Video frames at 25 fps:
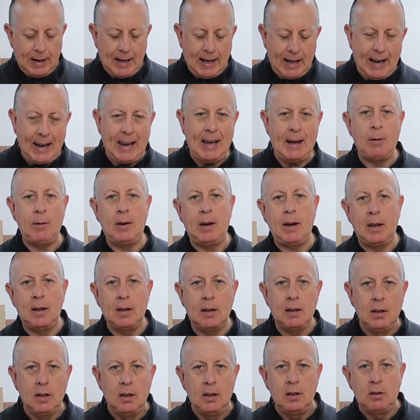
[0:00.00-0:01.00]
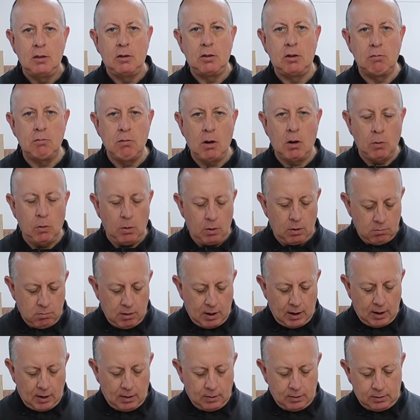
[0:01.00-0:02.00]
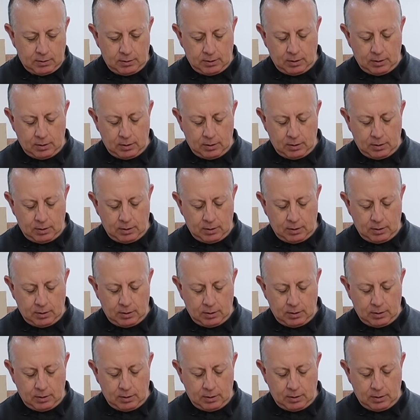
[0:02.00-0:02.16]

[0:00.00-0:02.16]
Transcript: allowing it to roll around.